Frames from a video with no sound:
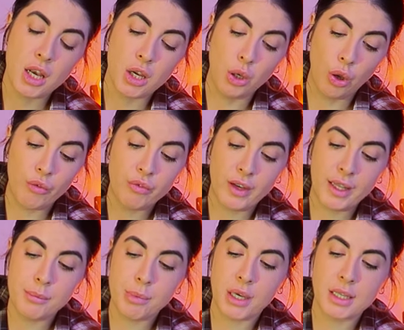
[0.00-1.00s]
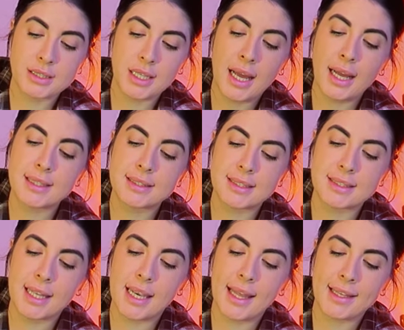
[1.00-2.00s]
lovely because it has this
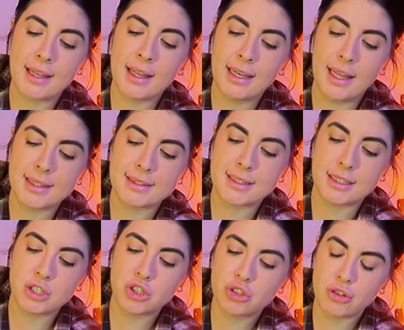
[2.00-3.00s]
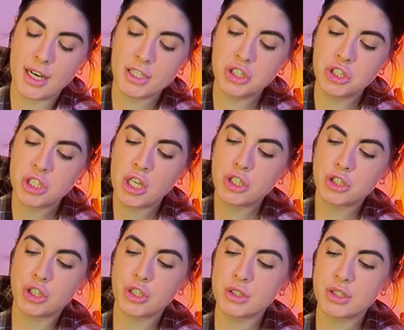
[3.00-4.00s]
elastic stretch
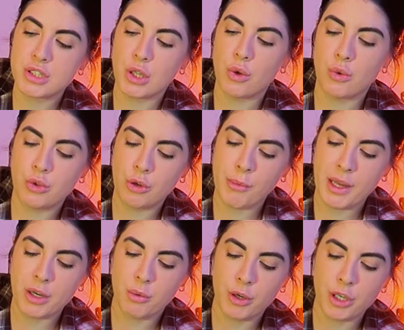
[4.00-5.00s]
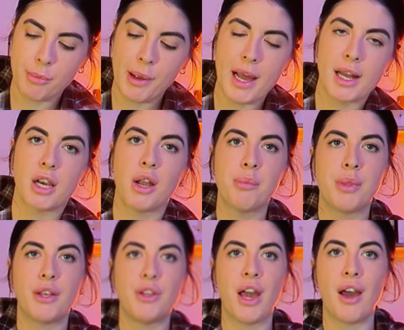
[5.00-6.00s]
to it so no matter what you're packing up
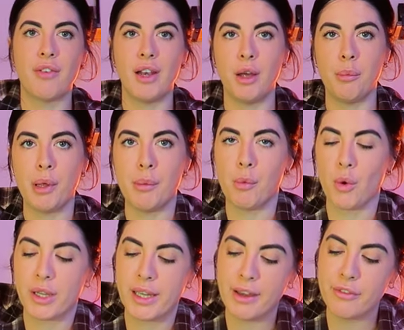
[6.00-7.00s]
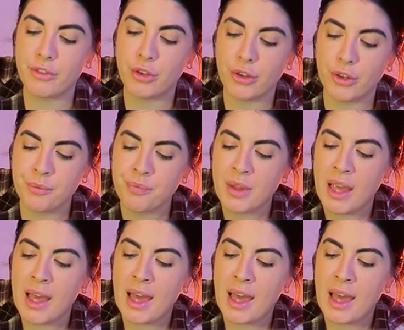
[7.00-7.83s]
then you have a little bit more give to it